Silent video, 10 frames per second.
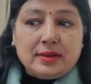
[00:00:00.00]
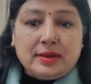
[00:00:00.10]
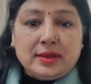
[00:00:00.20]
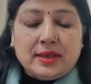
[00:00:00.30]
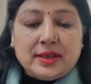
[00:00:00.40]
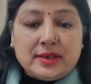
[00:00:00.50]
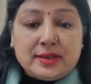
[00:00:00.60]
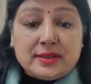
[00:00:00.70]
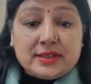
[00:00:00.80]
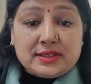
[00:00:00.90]
Here in
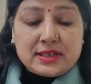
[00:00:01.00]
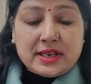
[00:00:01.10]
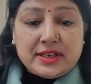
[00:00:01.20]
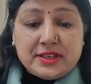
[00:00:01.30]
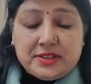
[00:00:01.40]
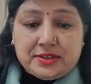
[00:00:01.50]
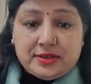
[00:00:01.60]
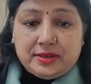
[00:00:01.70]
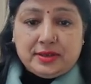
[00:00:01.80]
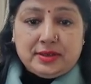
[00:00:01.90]
this slide,
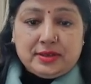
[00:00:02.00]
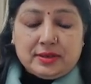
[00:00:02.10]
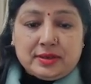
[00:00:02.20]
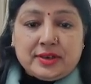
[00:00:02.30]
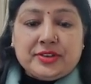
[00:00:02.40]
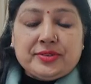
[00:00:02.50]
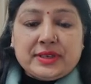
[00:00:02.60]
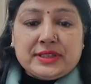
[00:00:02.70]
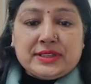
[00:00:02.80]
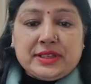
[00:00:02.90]
you can
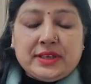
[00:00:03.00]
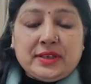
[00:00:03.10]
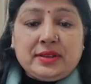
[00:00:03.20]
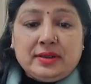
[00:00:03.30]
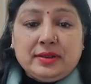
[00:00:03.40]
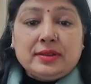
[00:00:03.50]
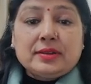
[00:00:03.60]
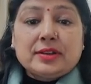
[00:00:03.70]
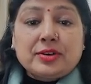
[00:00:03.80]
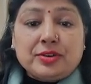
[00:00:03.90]
see the
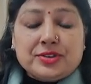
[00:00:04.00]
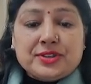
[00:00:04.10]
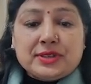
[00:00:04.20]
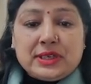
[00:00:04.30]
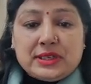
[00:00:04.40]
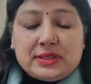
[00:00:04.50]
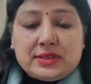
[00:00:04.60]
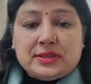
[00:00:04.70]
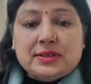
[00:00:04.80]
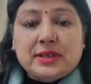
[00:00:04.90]

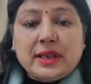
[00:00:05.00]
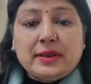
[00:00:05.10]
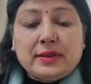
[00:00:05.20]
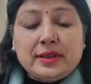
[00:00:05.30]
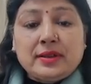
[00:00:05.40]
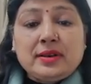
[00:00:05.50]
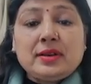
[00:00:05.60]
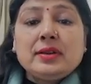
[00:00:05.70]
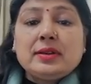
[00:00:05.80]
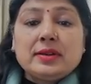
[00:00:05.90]
consonants and their
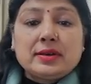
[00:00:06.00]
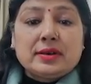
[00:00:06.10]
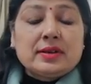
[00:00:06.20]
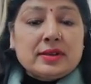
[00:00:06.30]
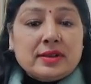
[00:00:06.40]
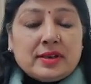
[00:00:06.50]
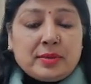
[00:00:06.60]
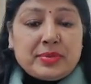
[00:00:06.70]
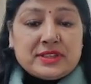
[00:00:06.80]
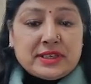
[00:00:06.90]

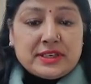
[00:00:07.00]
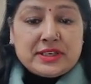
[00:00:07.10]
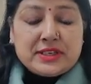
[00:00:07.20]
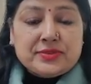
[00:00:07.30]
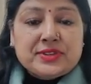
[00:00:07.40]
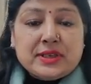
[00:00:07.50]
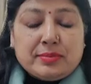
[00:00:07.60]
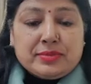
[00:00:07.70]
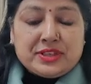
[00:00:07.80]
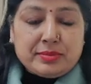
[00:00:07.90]
representative
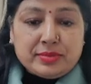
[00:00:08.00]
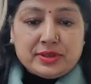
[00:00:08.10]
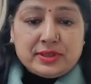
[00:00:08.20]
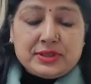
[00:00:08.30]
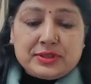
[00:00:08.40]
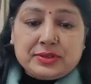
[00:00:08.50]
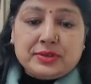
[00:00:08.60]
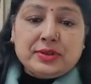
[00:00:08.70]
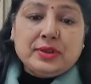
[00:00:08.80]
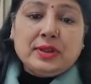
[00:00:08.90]
symbols.
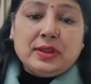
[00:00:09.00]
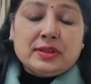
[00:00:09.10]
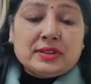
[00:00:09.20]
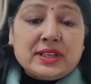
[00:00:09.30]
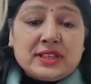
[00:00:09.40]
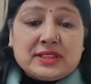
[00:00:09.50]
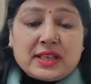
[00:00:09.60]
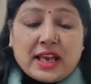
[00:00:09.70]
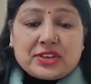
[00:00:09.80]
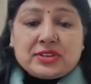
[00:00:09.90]
These
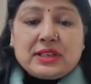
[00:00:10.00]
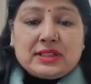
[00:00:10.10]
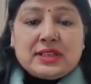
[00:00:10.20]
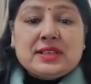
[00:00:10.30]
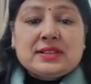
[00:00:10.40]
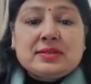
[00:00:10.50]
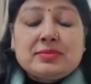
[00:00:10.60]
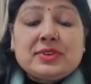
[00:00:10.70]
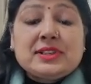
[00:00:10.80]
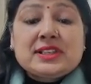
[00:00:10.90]

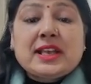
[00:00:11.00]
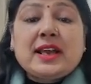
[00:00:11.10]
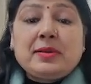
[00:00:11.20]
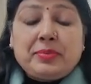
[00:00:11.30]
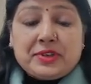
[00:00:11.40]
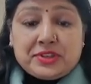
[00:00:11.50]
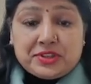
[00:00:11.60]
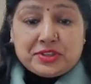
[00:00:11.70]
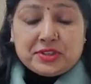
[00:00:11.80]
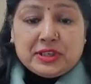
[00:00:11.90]
symbols help us
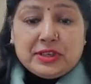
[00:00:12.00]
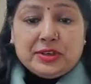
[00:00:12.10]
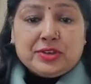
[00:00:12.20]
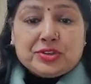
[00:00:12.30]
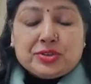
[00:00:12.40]
to